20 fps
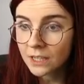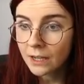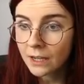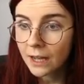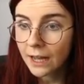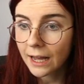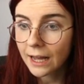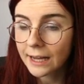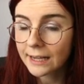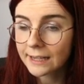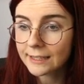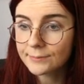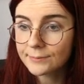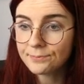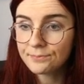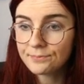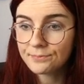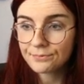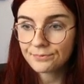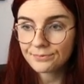
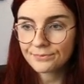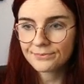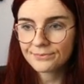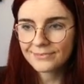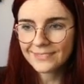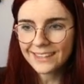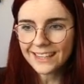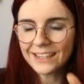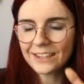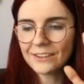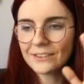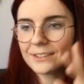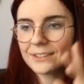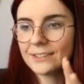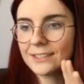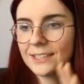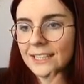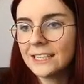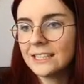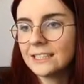Um, now the
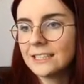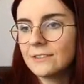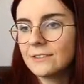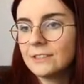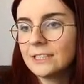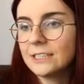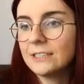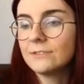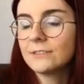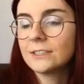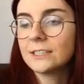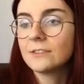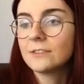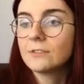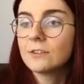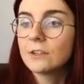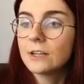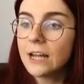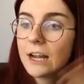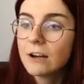thing is I received
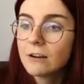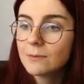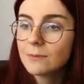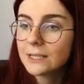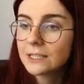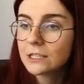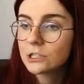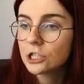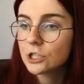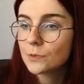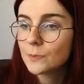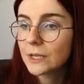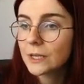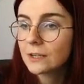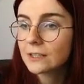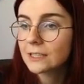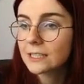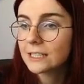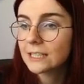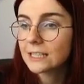several error messages
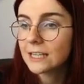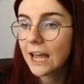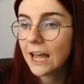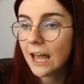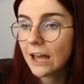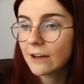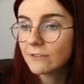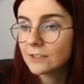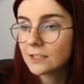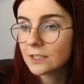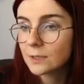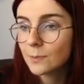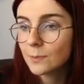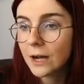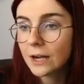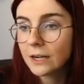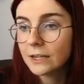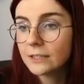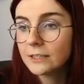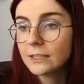because I didn't have this
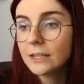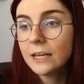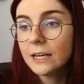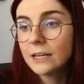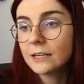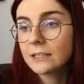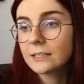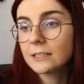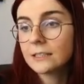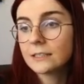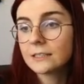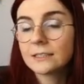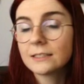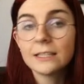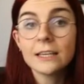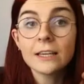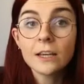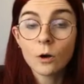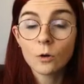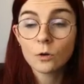part, this
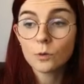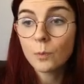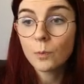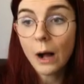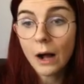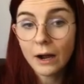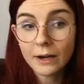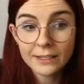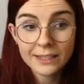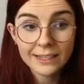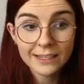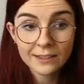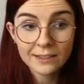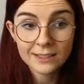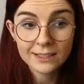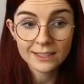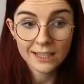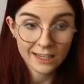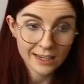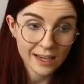decode part here
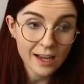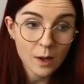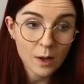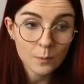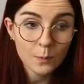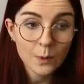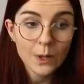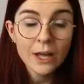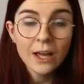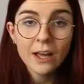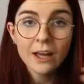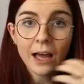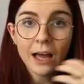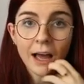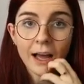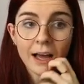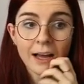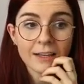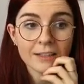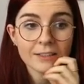set up.
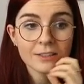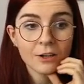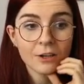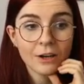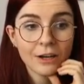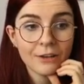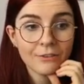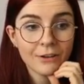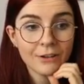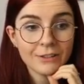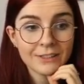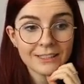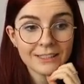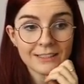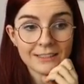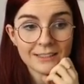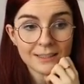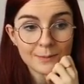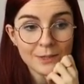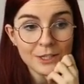Uh, so I found that
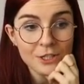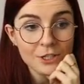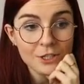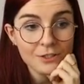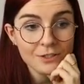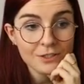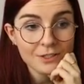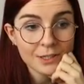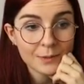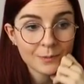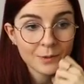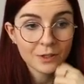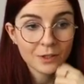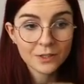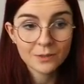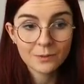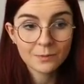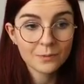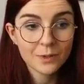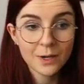in some issues, so I'm
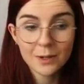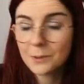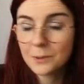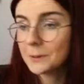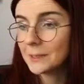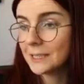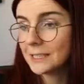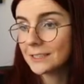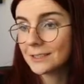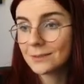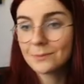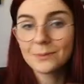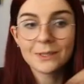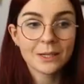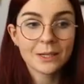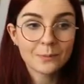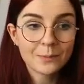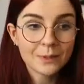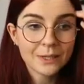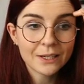gonna probably submit a
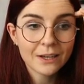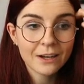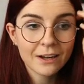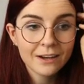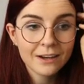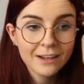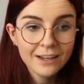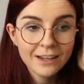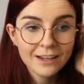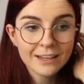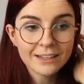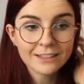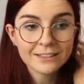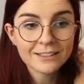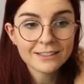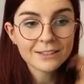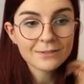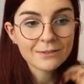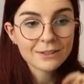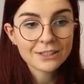PR and
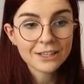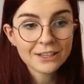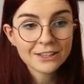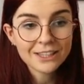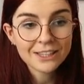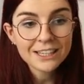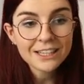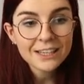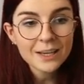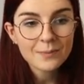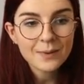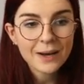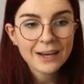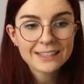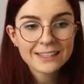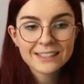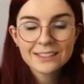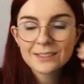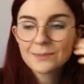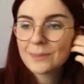see what they think about
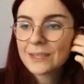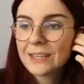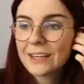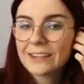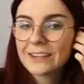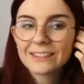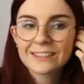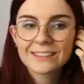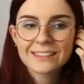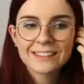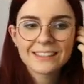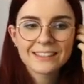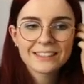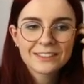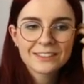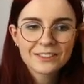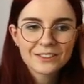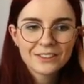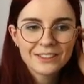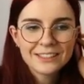this because the
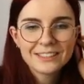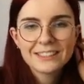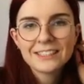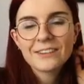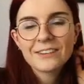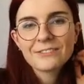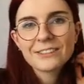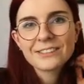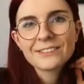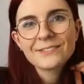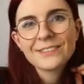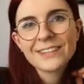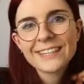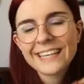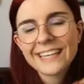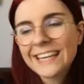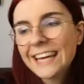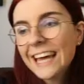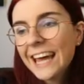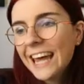tutorial itself wasn't
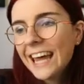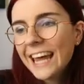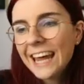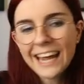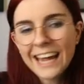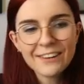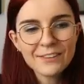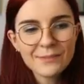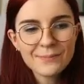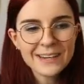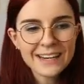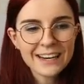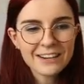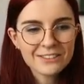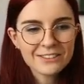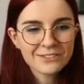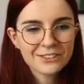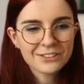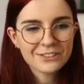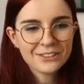working. And it would be
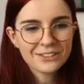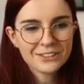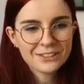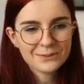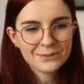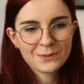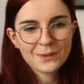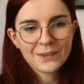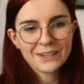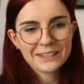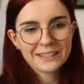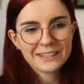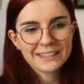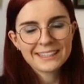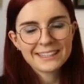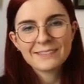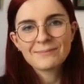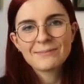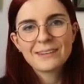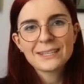nice if tutorials work.
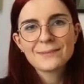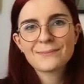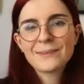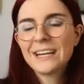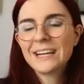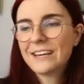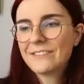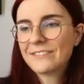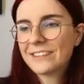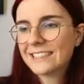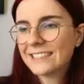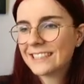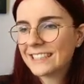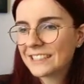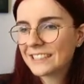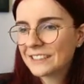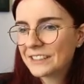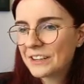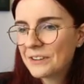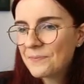It makes my life easier,
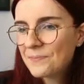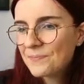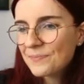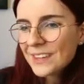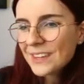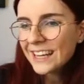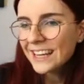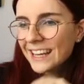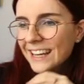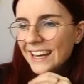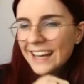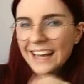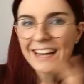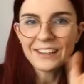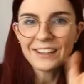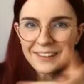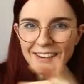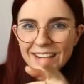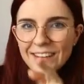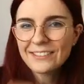you know? And
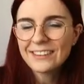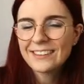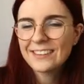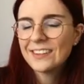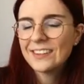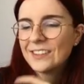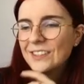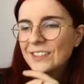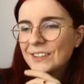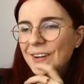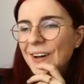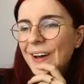your life easier too.